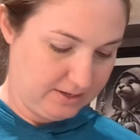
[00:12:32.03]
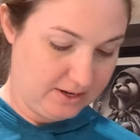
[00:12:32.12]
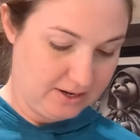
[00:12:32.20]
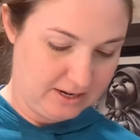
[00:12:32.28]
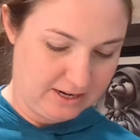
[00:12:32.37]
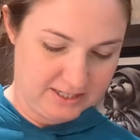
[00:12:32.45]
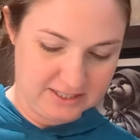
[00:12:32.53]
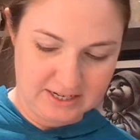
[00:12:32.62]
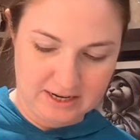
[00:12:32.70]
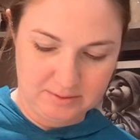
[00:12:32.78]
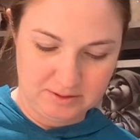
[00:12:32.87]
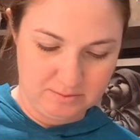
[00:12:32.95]
Oh, I
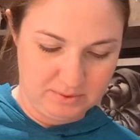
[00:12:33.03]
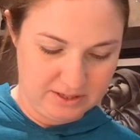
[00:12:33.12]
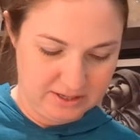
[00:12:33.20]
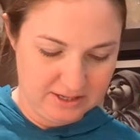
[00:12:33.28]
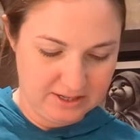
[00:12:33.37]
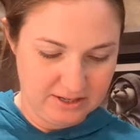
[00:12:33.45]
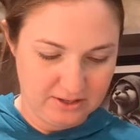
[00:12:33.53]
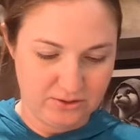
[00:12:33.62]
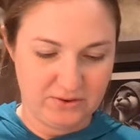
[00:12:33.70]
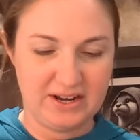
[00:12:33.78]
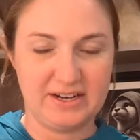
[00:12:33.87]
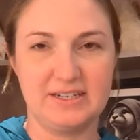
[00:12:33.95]
stopped
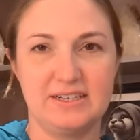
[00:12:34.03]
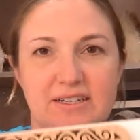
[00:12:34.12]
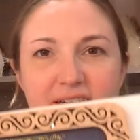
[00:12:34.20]
mid-thread.